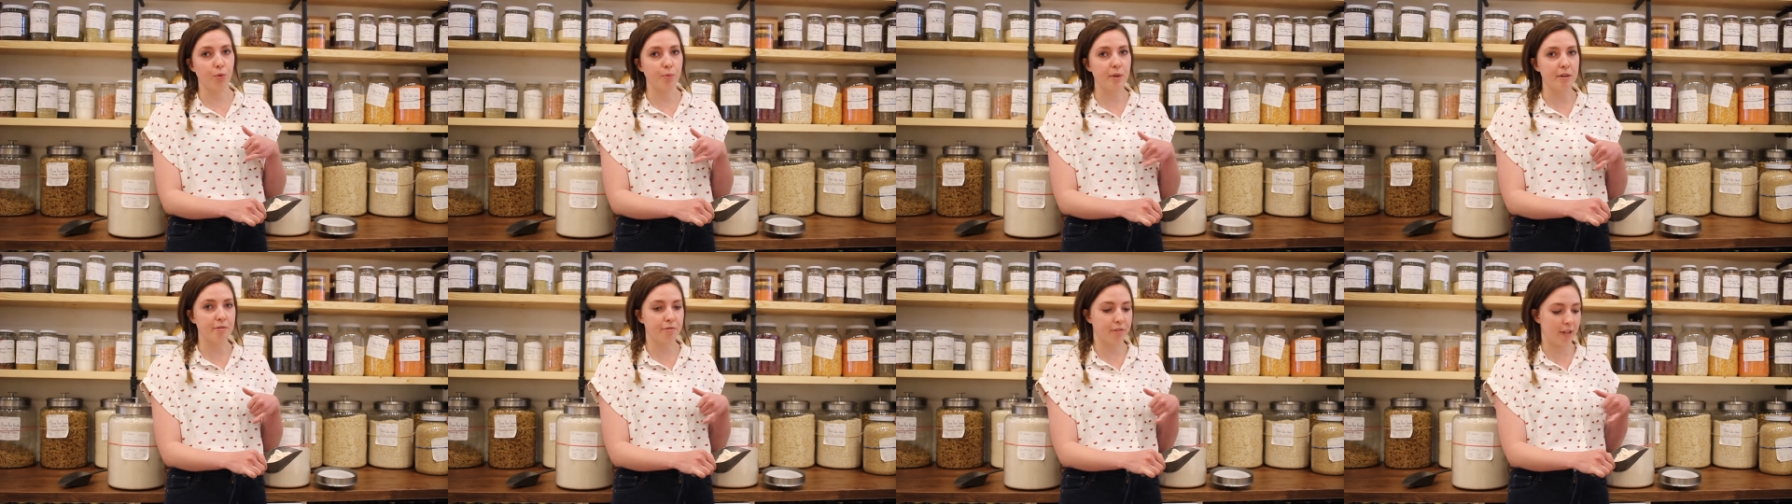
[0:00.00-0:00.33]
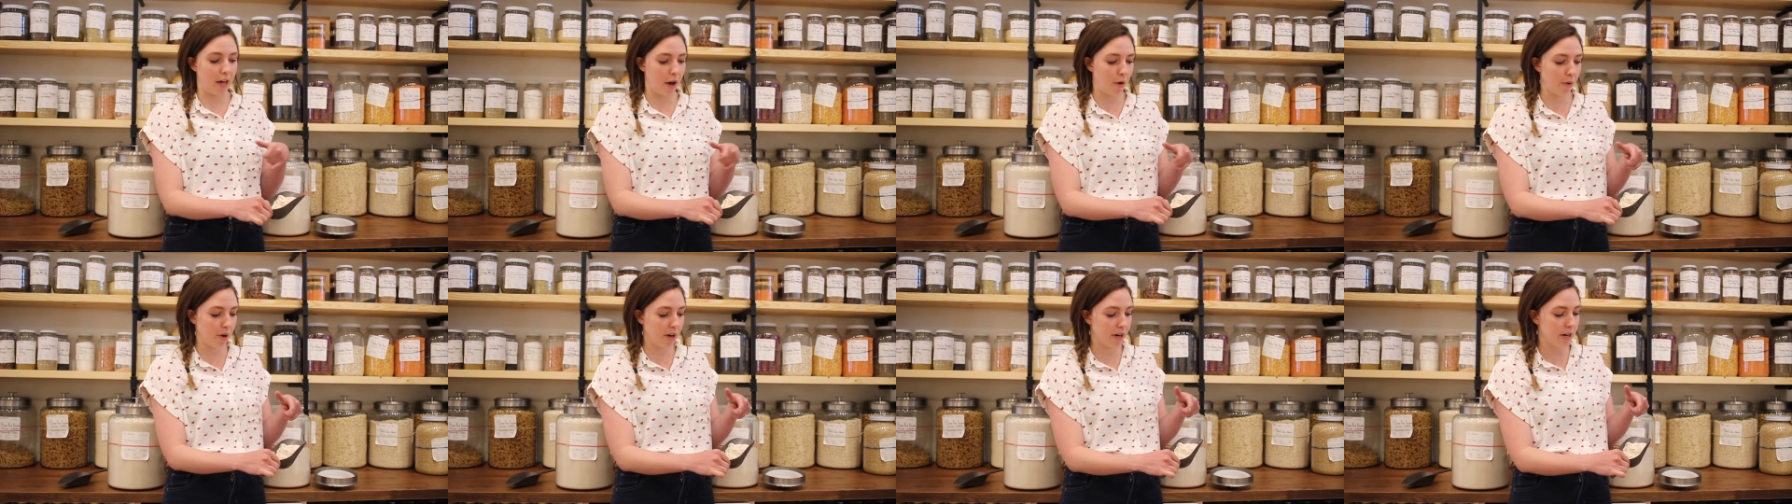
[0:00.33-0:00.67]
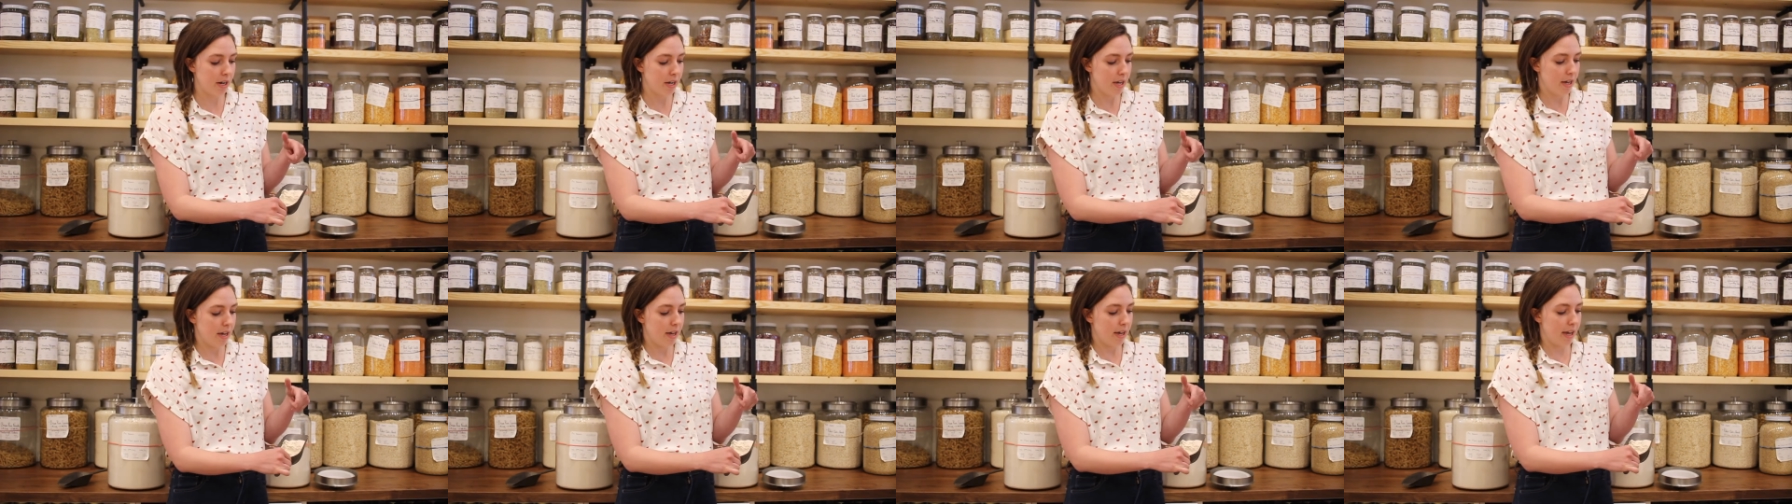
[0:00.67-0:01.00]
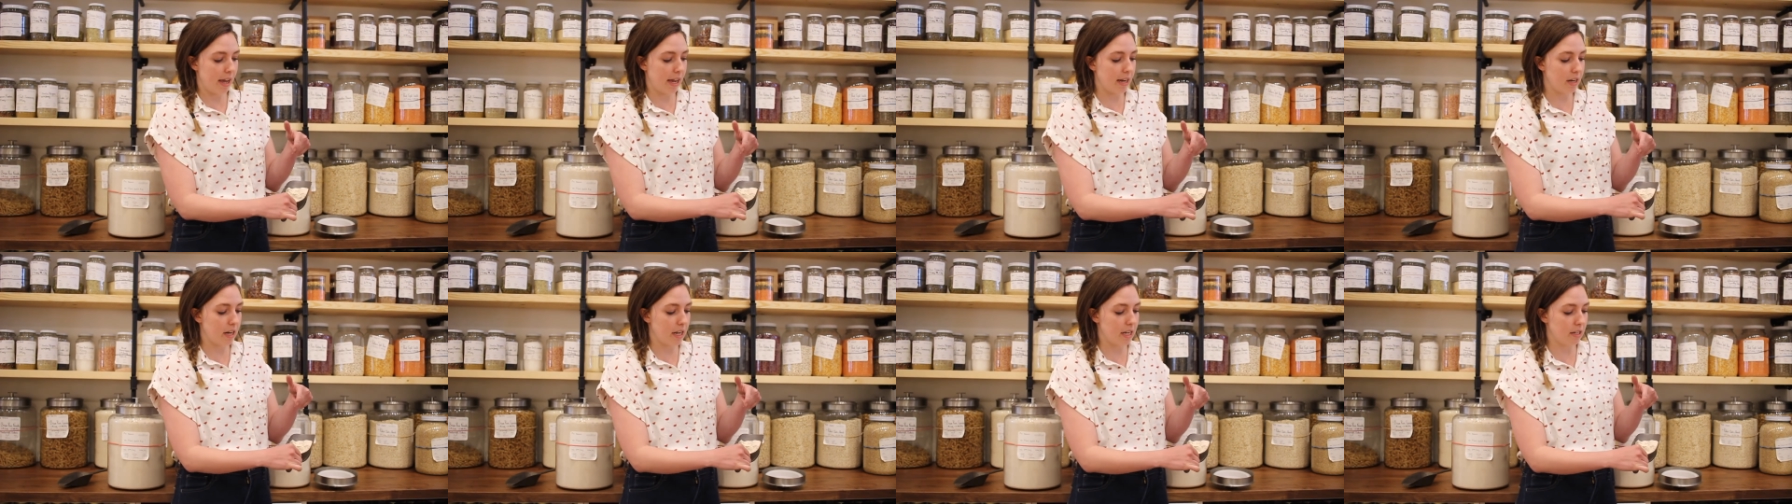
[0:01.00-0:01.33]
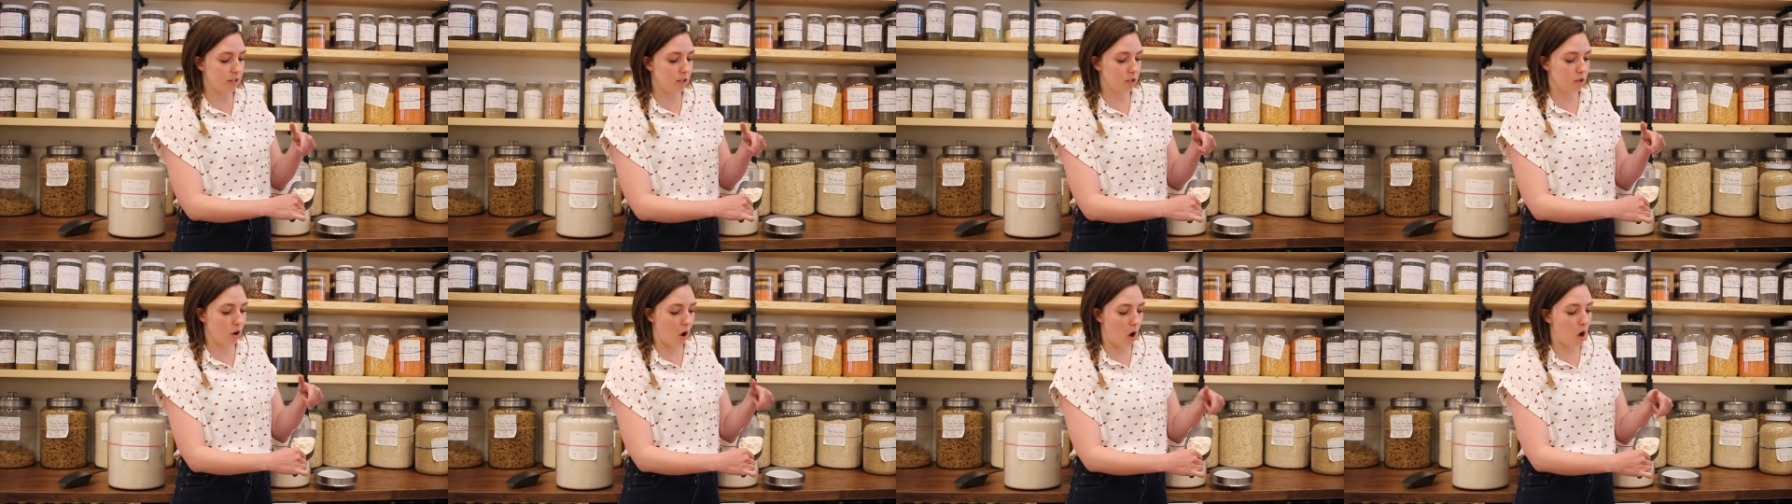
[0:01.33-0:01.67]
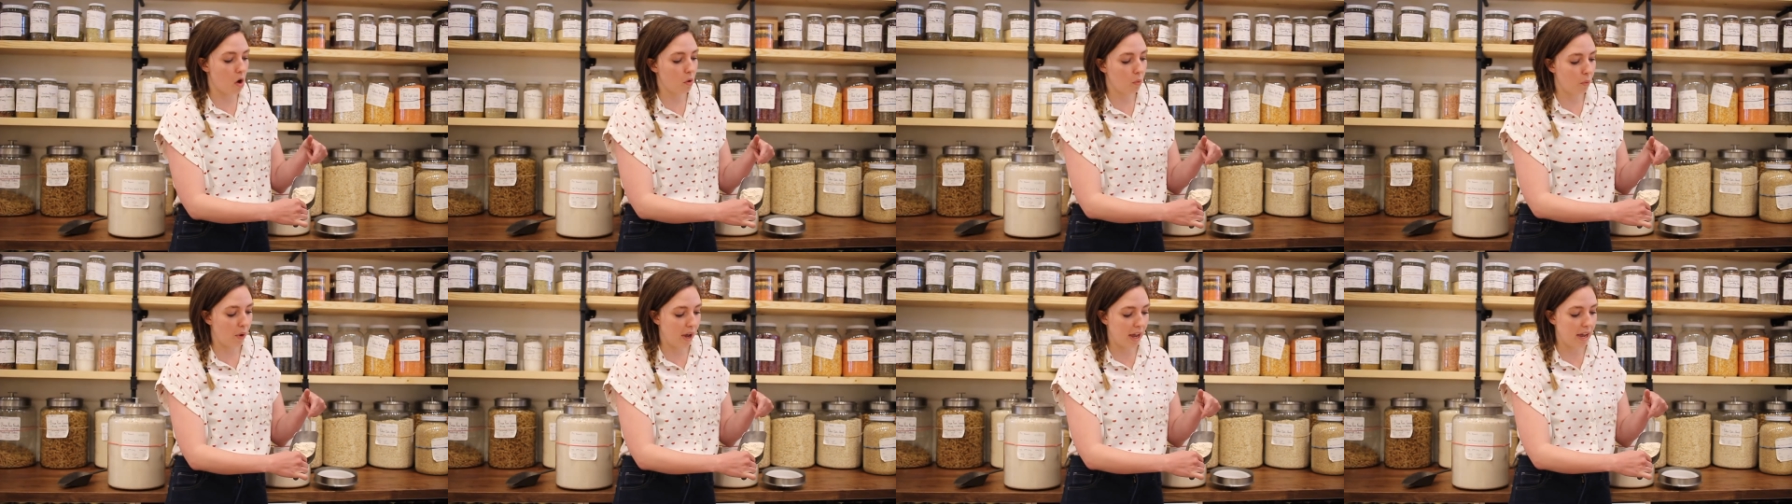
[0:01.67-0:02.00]
wheat flour, it is
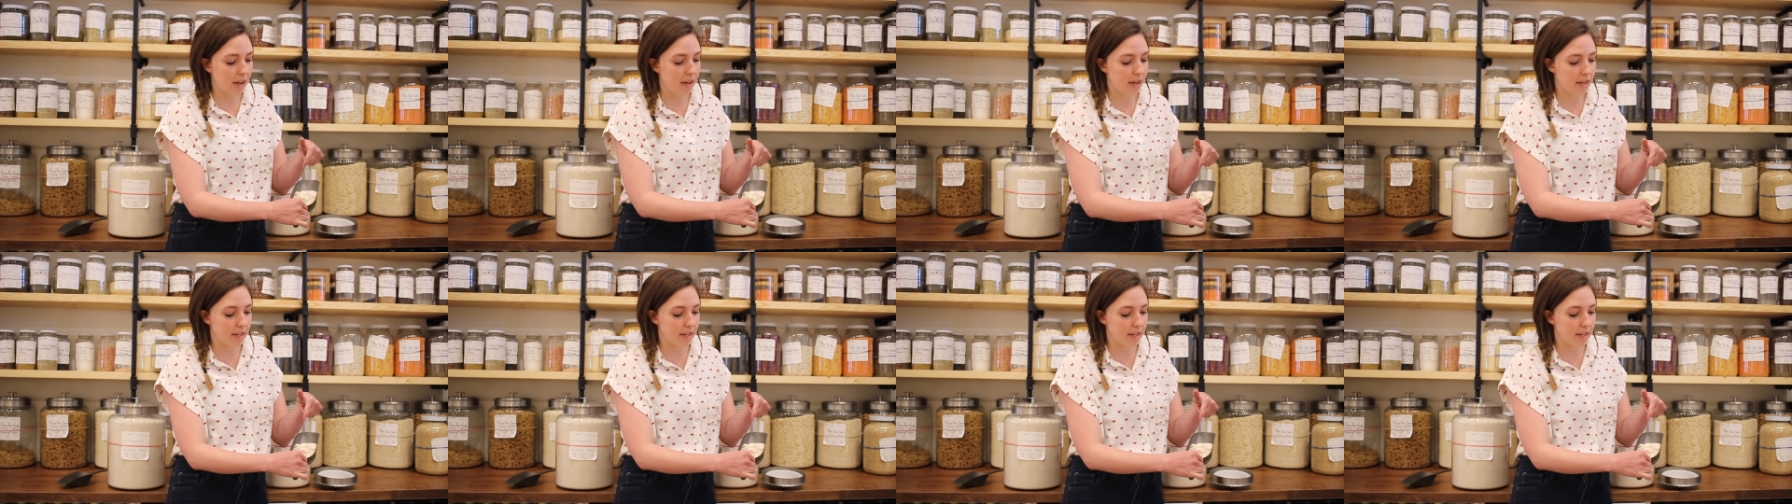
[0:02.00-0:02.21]
not white.